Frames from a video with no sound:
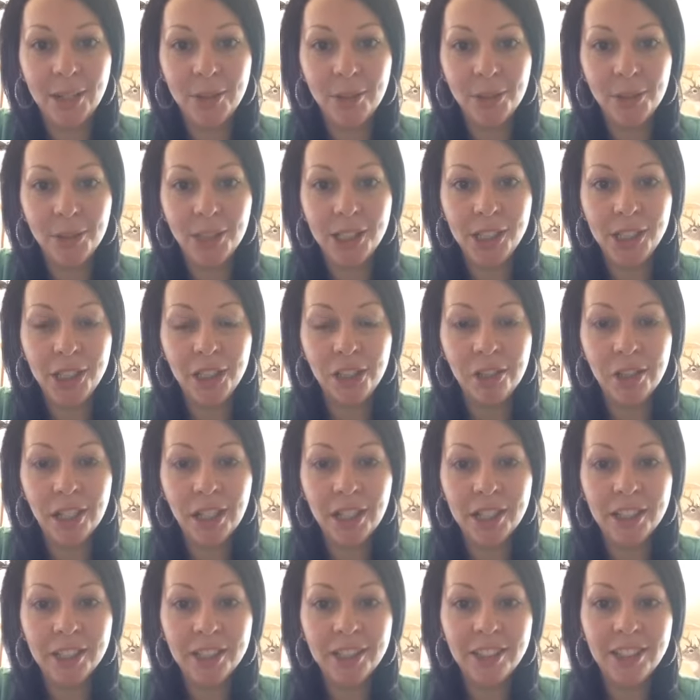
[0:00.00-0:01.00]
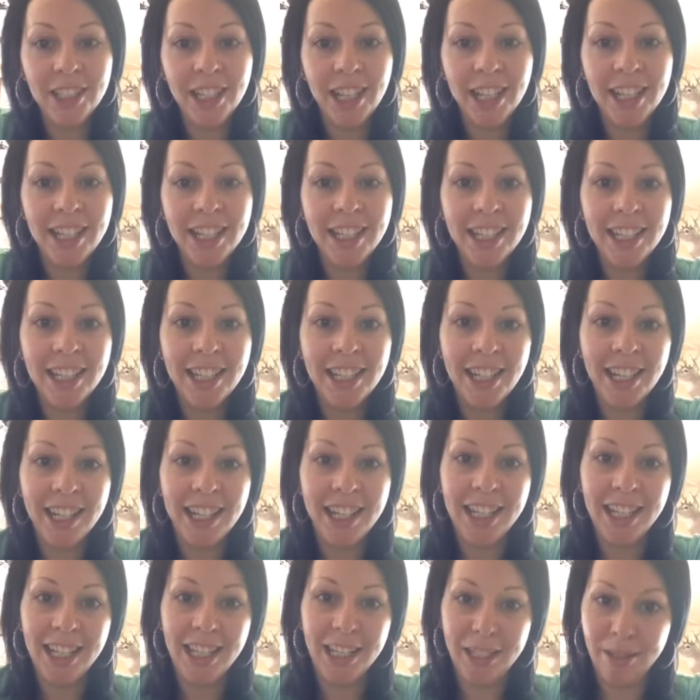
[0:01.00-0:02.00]
I will lead you how to do that.
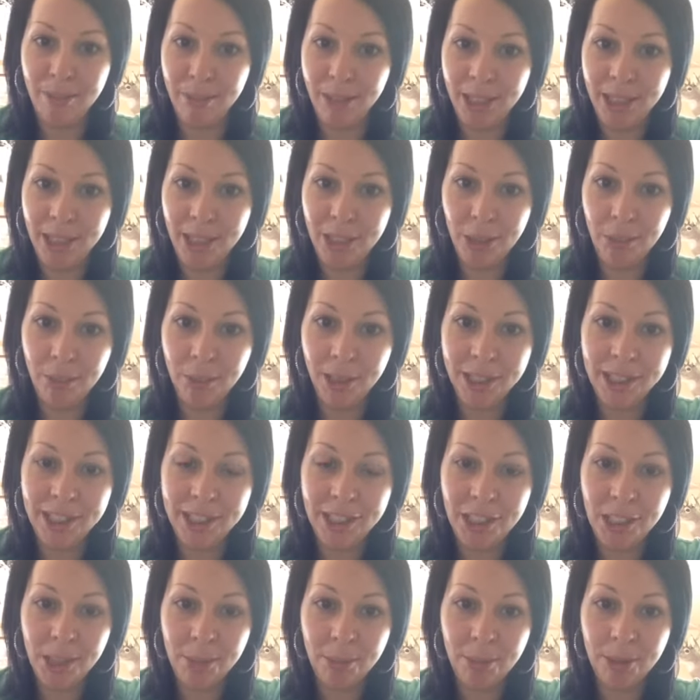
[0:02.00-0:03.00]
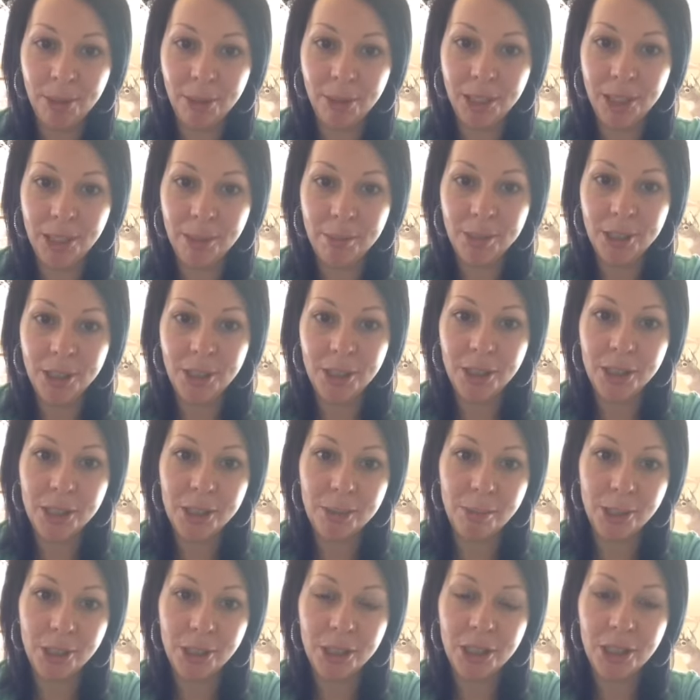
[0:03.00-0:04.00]
And my new apprenticeship program
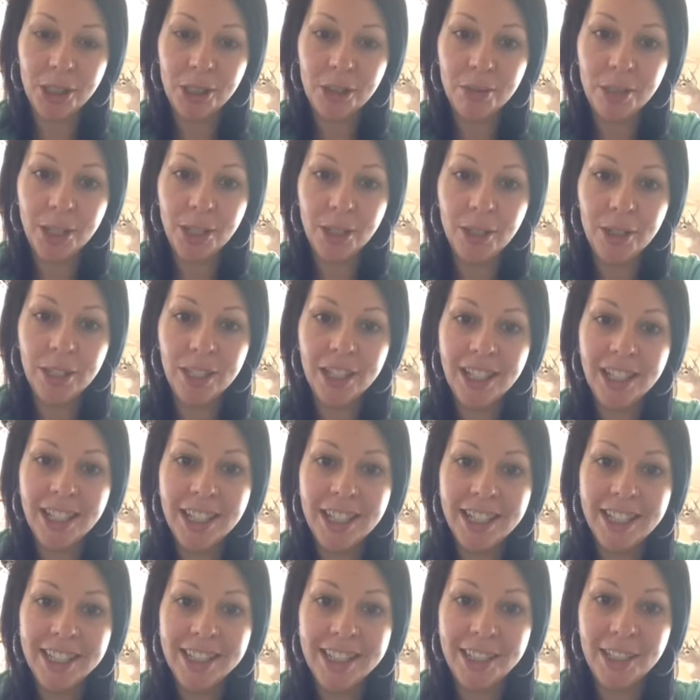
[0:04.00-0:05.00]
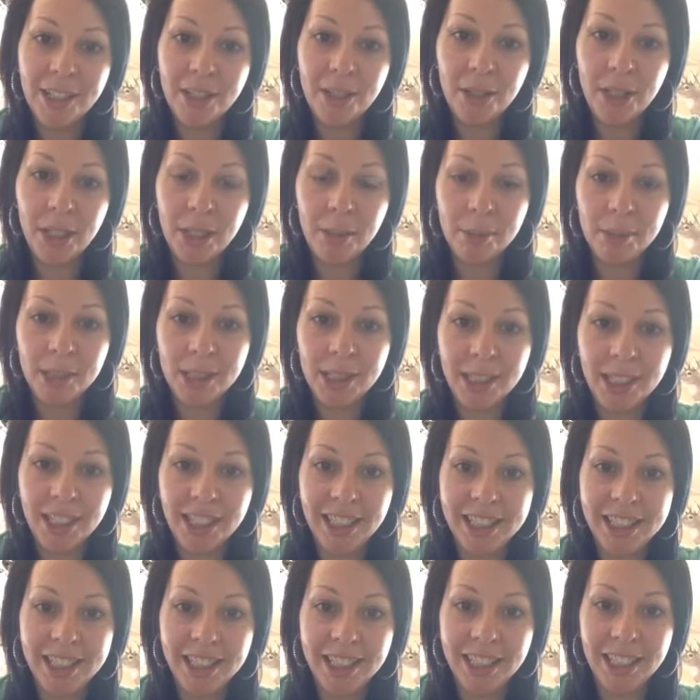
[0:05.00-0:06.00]
starts March 12th. So I'm
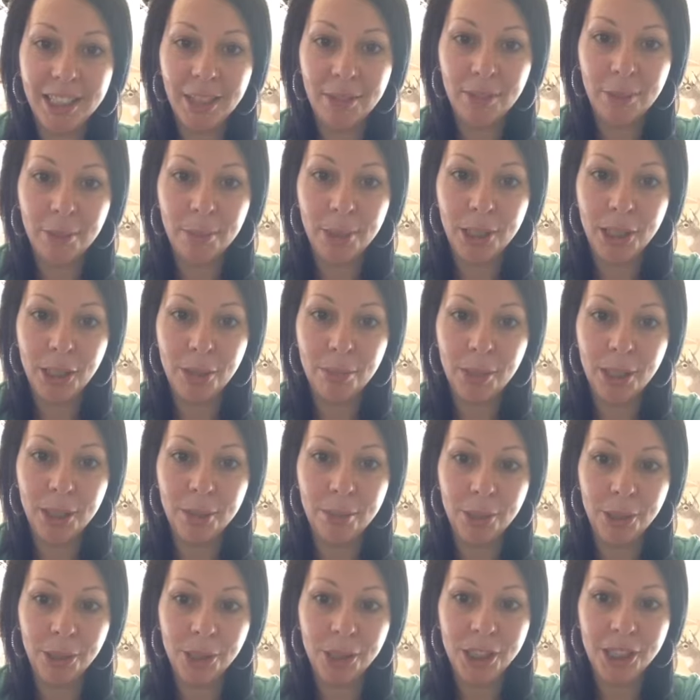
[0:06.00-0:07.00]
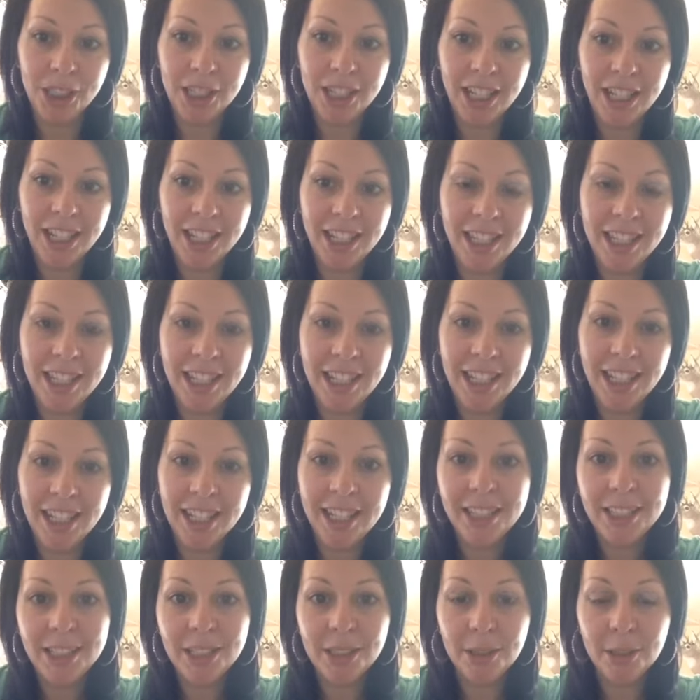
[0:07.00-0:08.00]
selecting everybody by March 10th.
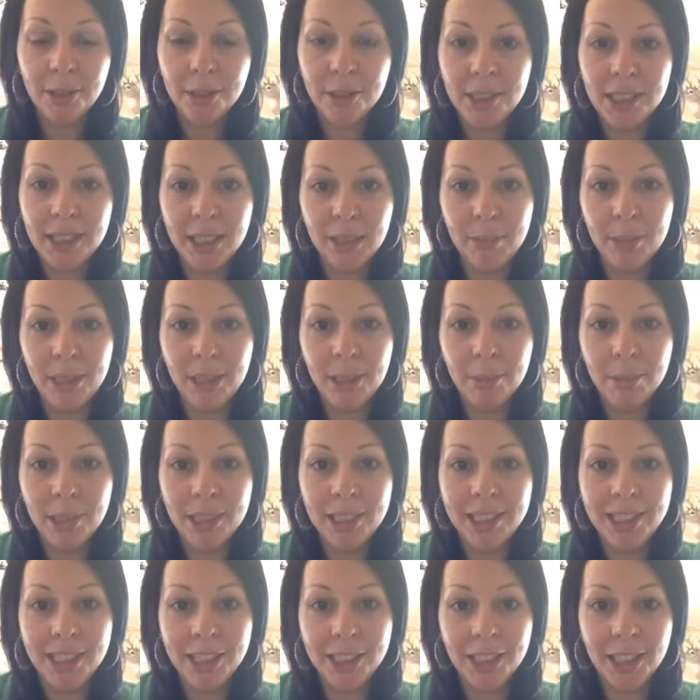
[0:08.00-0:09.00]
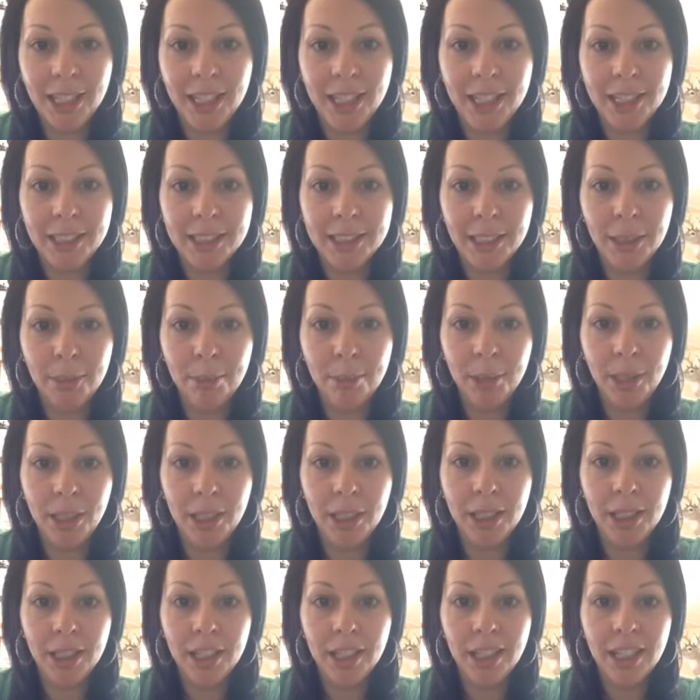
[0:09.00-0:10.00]
So send me a message
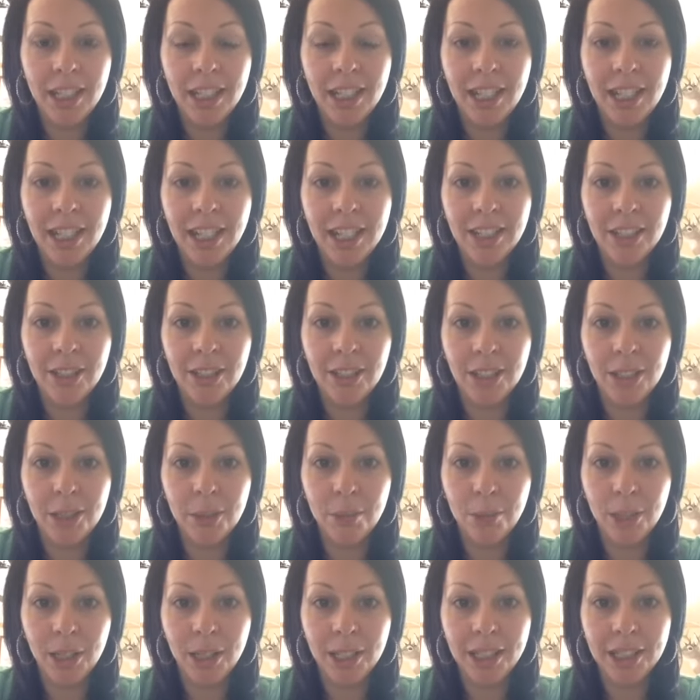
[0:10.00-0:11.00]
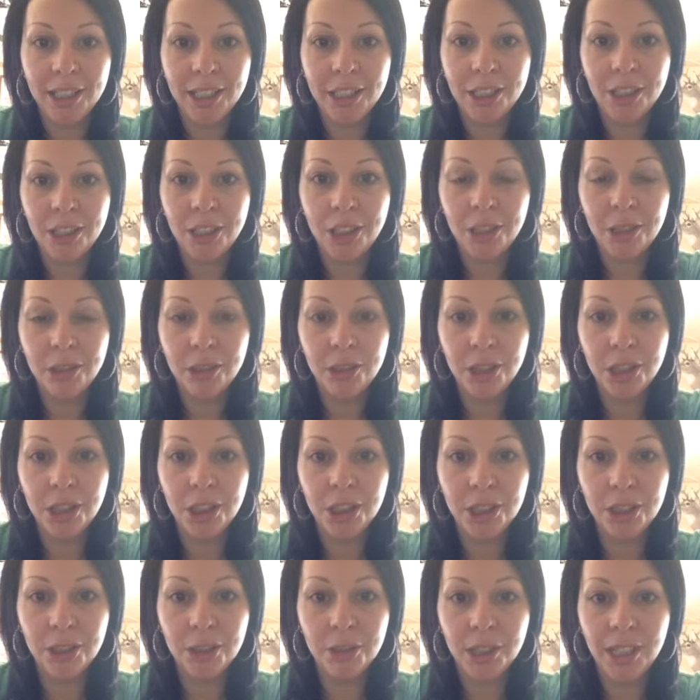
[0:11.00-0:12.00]
ASAP on why I should choose
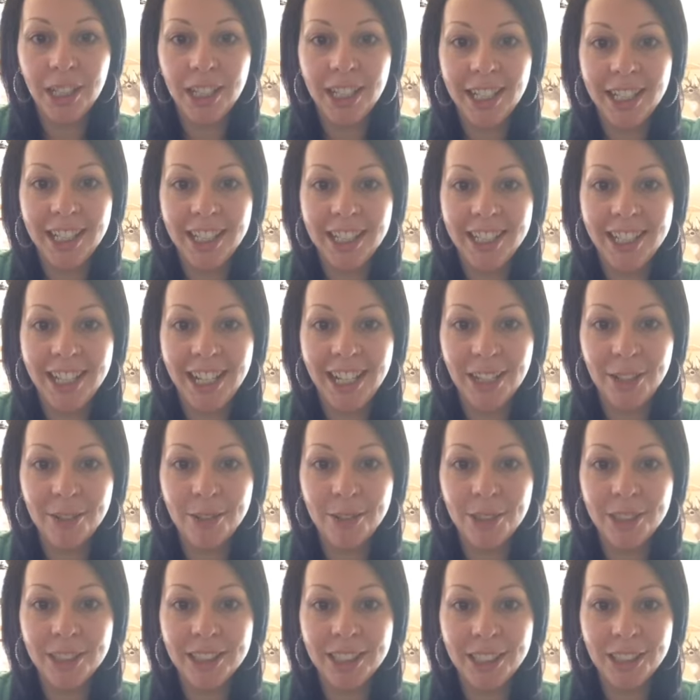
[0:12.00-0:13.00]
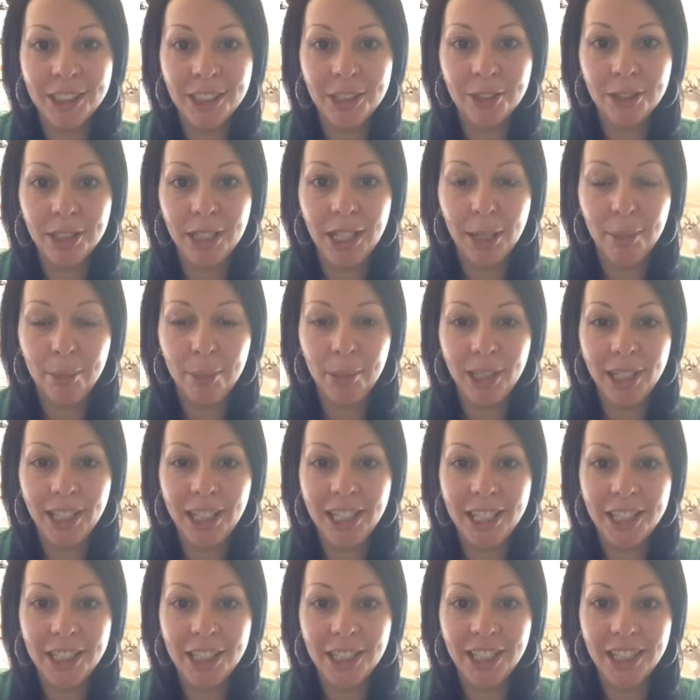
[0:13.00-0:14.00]
you, and I will send you an
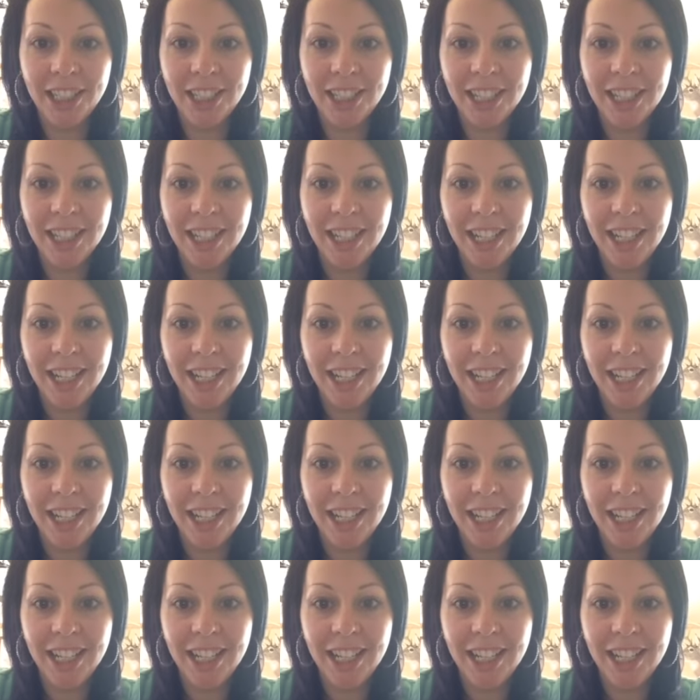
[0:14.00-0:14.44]
application.